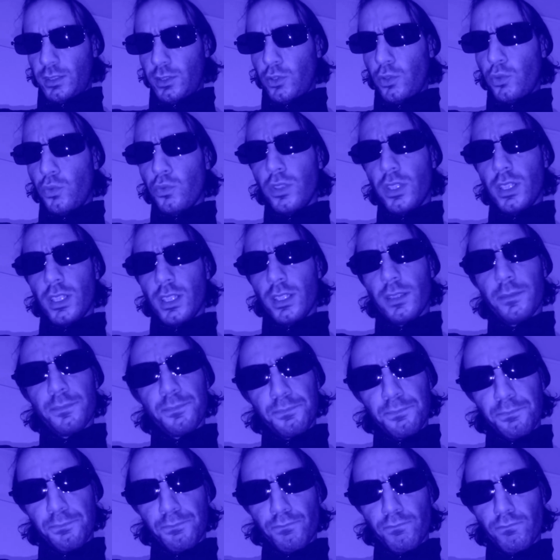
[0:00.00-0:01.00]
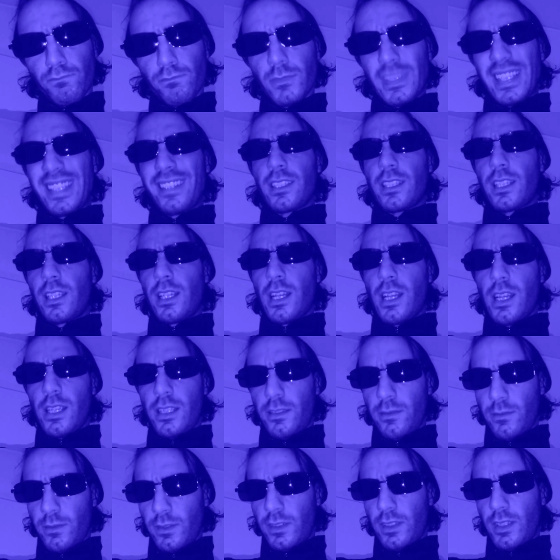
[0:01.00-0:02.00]
including the
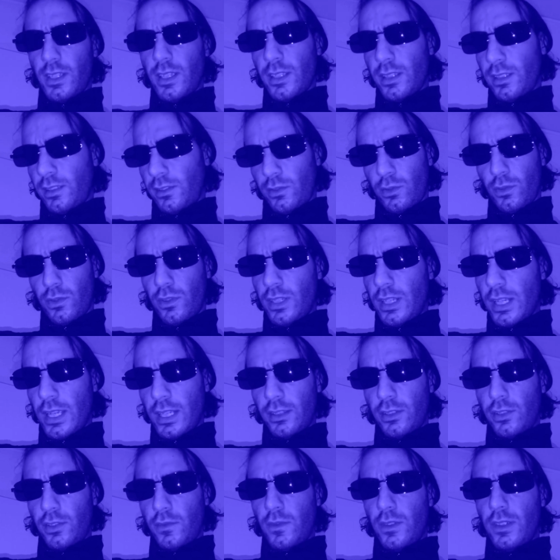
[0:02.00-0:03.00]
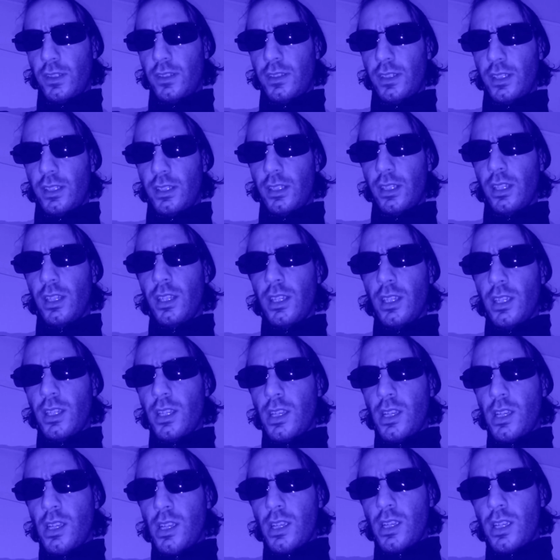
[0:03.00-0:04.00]
sky, the sun, so the light of the sun.
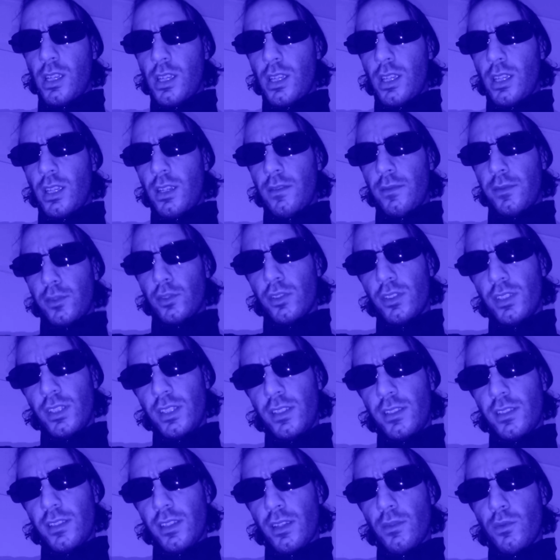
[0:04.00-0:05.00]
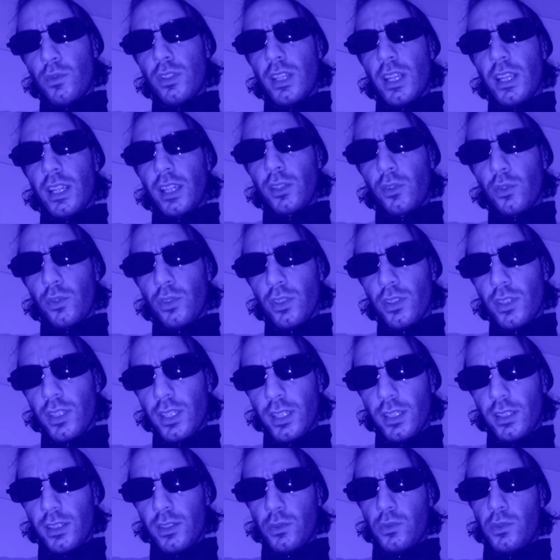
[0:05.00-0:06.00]
And for this I would like to
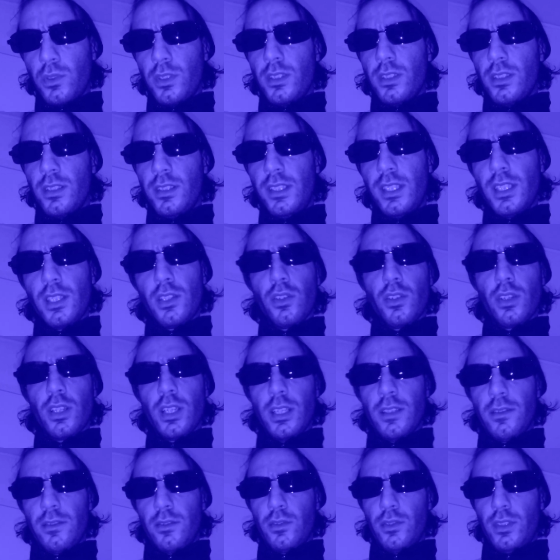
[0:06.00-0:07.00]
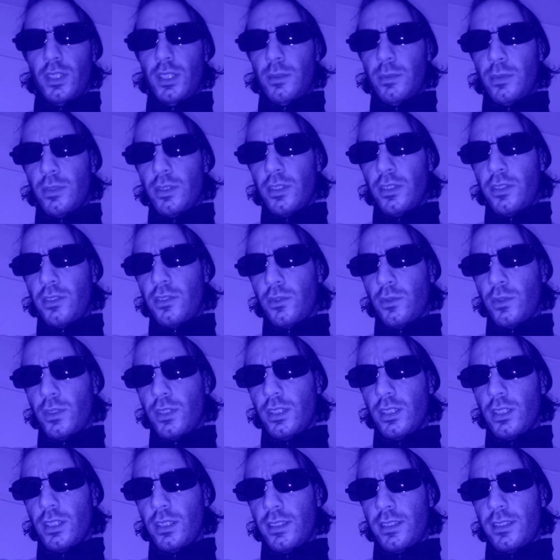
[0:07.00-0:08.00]
connect with Nikolai from Naples to
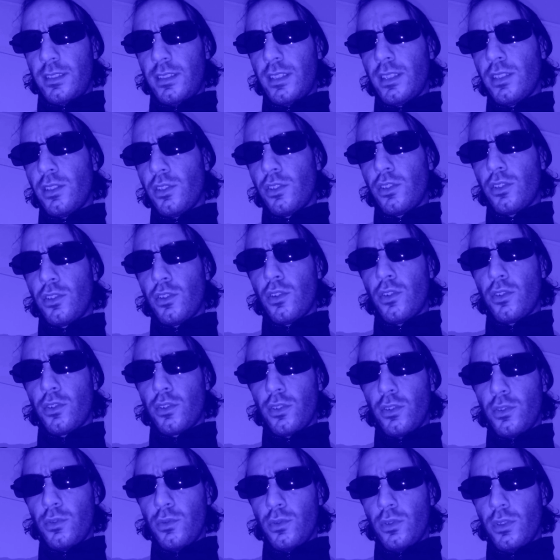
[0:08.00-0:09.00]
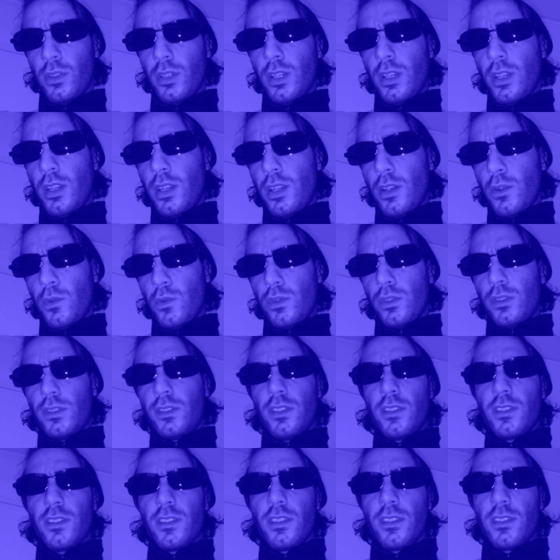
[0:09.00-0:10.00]
understand or know
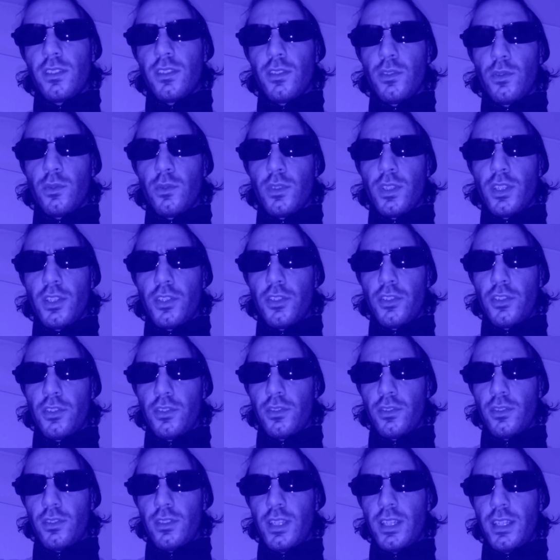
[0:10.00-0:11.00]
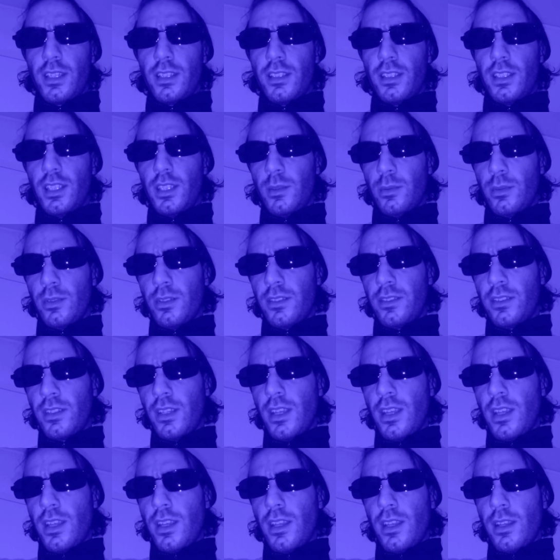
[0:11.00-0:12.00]
what is the situation there in Naples,
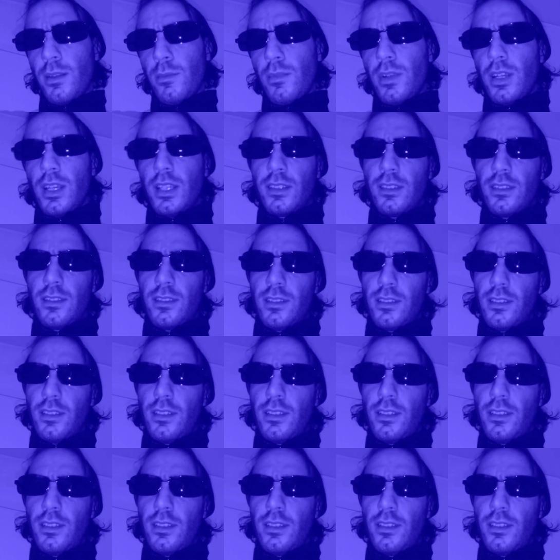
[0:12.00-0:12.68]
but